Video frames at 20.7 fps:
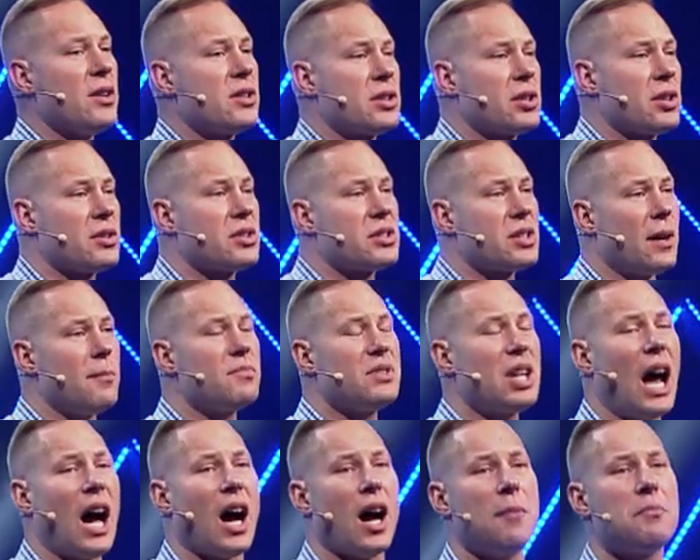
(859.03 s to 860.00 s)
And so
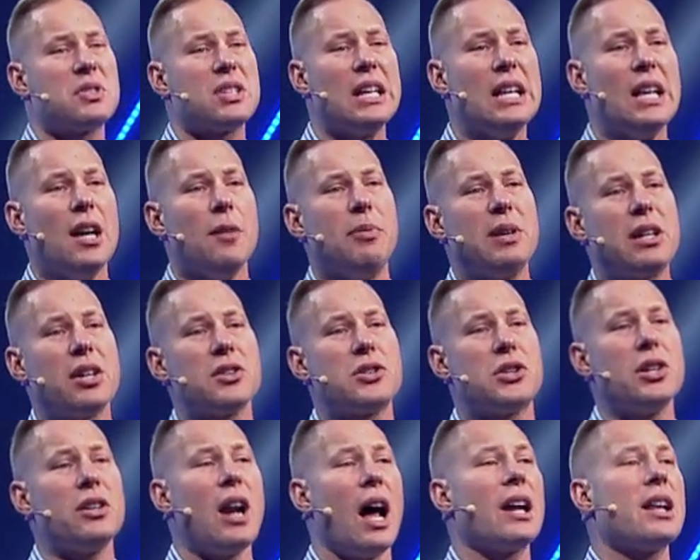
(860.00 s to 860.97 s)
sometimes, because
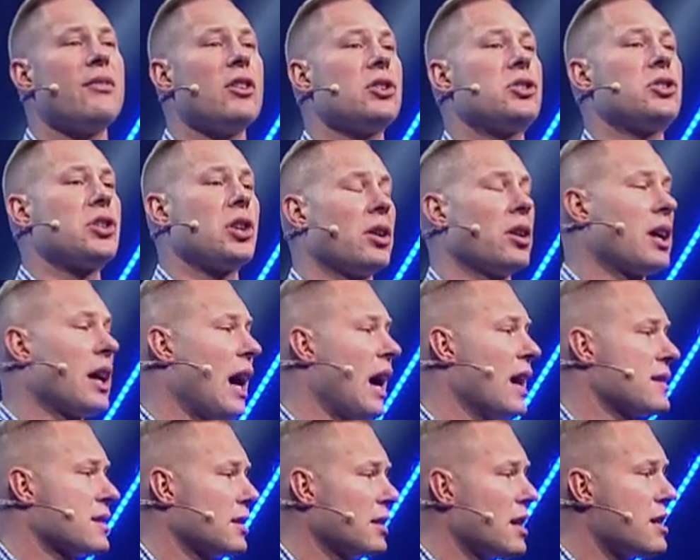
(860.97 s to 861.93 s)
you're not even sure
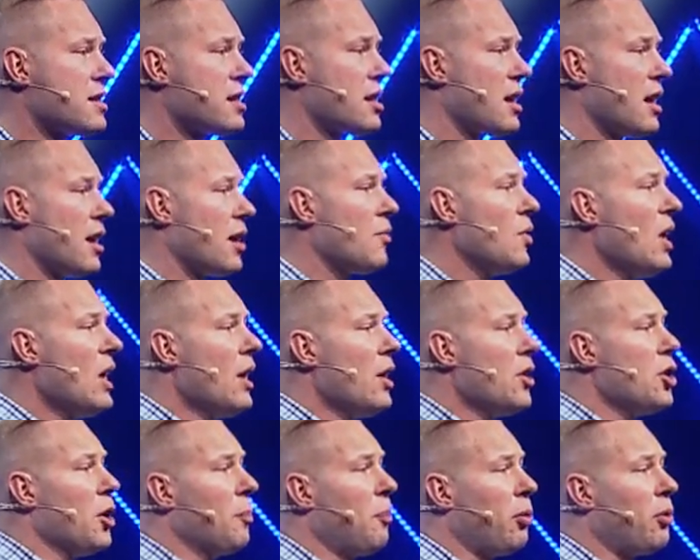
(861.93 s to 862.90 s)
God's listening,
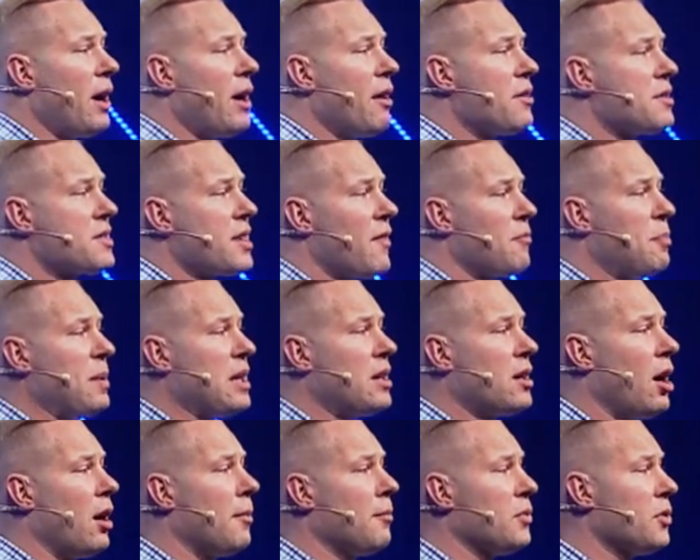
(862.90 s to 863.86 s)
your prayers have
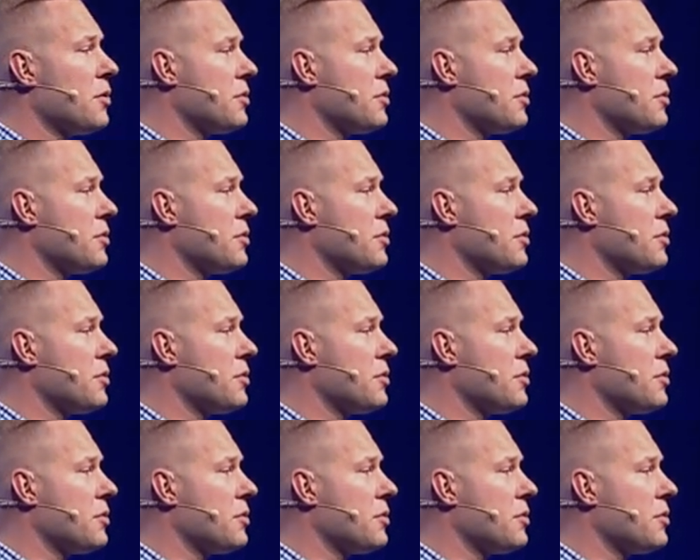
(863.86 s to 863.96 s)
become